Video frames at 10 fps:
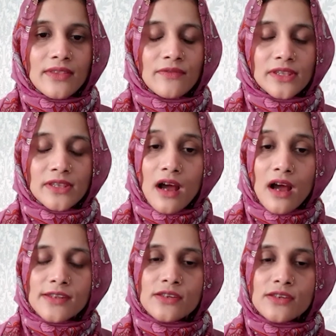With
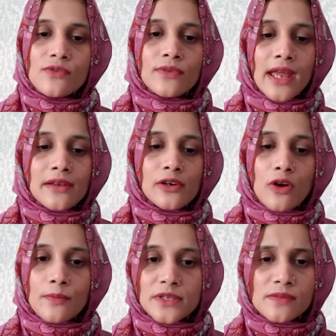regards to career
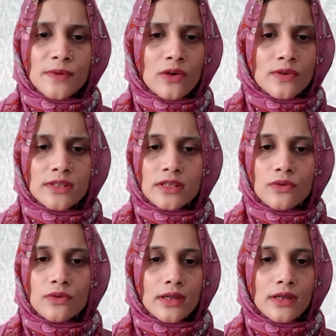options, because
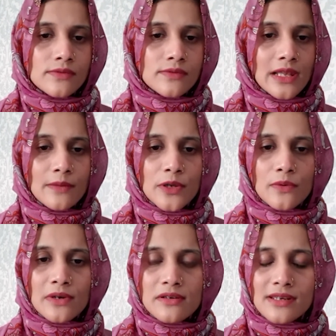you can develop
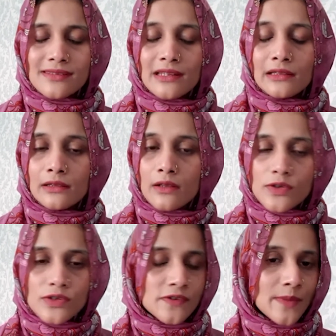your interest in a
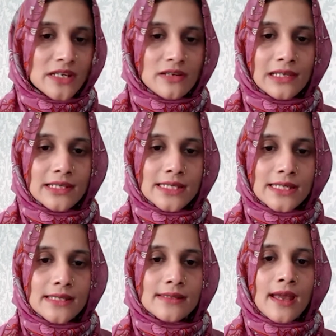lot of
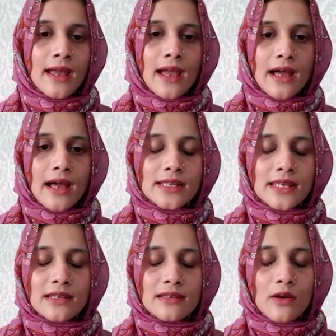specialties, and
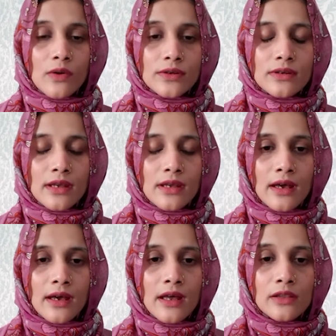in
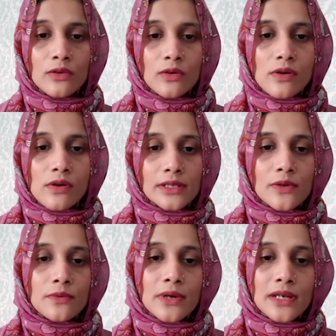not only
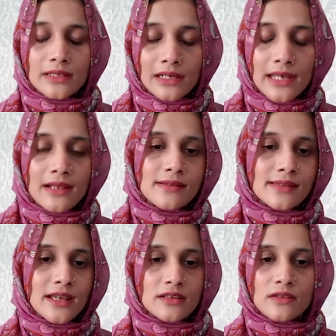you're running the clinical
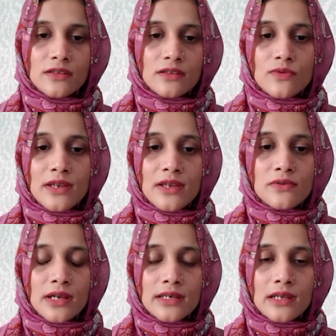sessions, you can
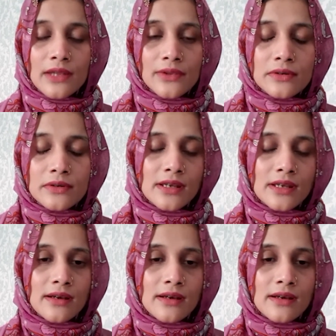run other